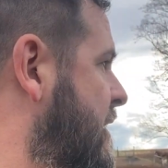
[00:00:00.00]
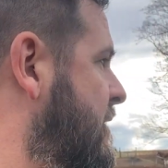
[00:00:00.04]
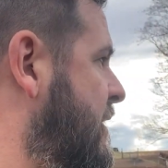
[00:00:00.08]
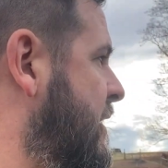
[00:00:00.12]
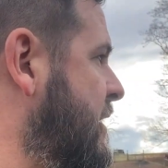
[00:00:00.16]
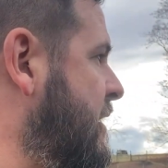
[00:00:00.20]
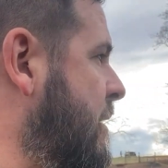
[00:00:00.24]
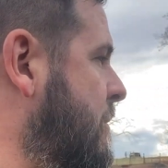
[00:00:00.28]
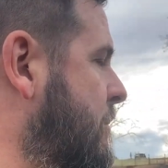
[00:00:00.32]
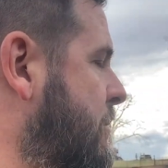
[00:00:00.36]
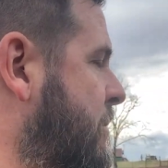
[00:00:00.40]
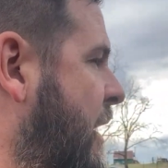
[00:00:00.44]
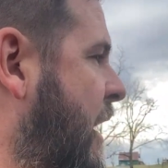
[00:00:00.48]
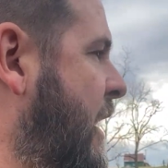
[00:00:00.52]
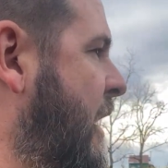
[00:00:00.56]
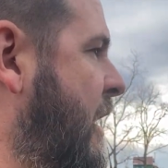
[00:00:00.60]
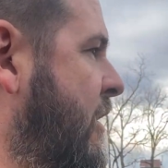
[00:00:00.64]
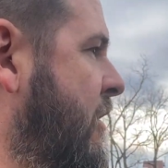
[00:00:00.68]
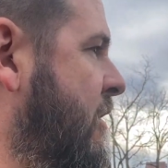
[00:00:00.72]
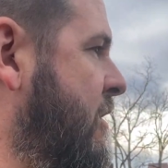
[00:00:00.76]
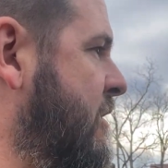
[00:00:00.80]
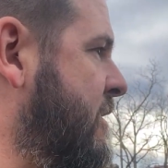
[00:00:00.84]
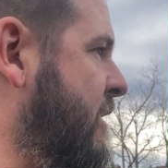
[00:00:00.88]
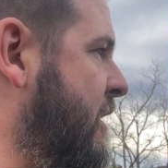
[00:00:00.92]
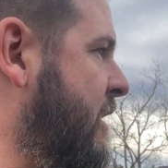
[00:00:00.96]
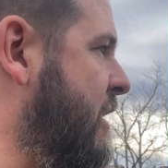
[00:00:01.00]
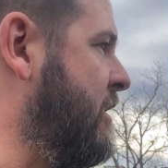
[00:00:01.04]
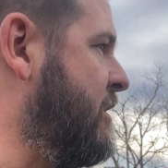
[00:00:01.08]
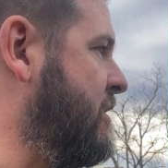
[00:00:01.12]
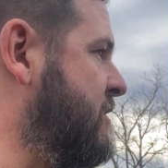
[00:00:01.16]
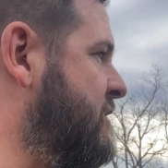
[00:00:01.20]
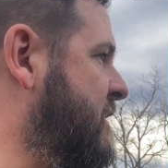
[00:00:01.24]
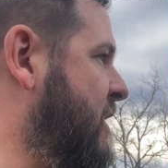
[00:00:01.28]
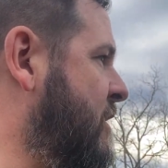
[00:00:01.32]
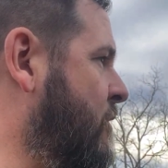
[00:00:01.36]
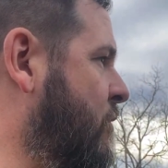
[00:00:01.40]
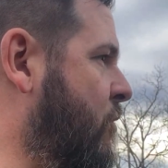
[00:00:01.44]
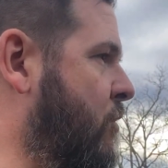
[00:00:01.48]
They can pile in there,
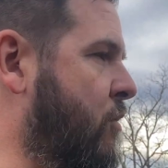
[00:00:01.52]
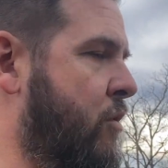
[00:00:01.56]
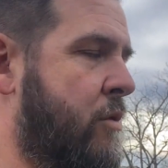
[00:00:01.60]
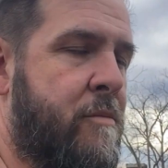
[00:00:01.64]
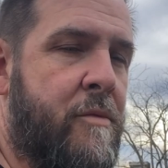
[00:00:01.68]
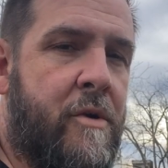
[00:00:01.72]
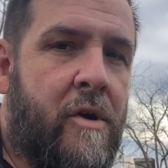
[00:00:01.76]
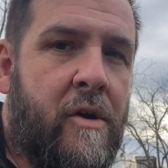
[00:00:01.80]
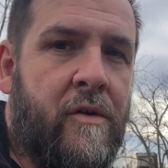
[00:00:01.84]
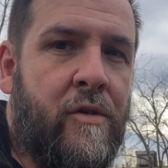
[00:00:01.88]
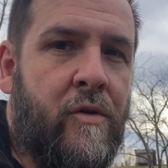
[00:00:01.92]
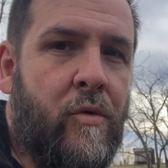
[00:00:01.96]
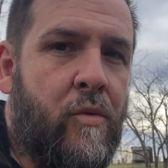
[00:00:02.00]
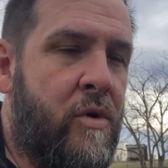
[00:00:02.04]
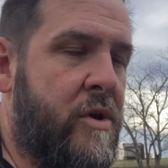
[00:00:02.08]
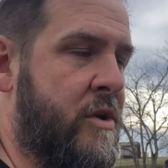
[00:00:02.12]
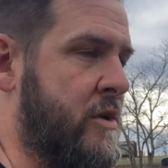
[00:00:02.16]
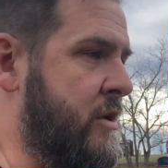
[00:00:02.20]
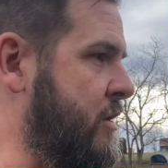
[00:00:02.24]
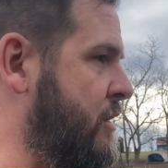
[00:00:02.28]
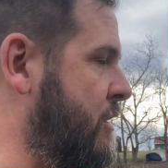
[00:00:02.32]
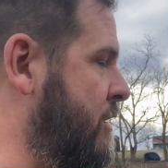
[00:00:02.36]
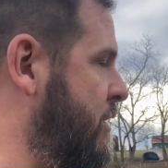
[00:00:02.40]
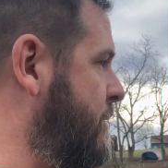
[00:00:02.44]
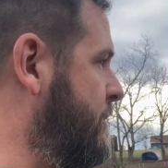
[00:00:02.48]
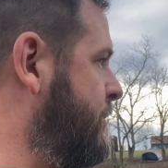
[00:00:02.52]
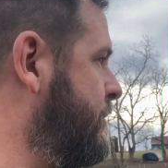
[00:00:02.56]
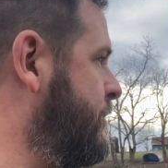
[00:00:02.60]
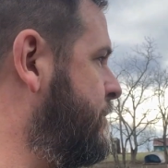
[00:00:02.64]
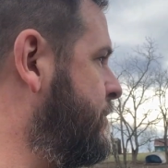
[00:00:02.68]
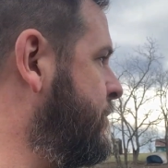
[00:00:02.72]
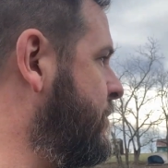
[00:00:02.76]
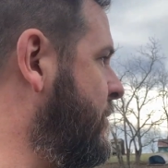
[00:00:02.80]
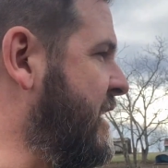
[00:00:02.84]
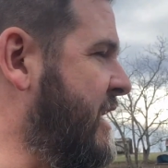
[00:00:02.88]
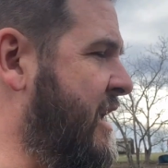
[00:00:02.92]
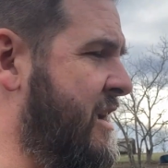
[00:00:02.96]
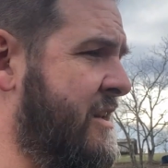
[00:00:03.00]
stay warm during the winter,
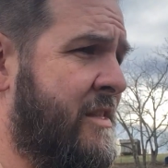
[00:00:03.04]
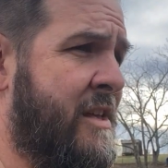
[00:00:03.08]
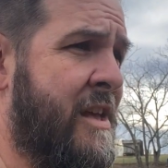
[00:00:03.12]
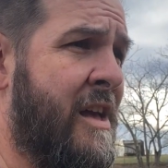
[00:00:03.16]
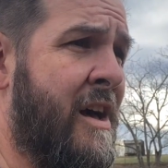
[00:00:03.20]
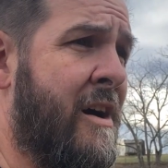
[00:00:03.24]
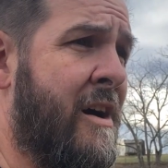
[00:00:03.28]
get out of the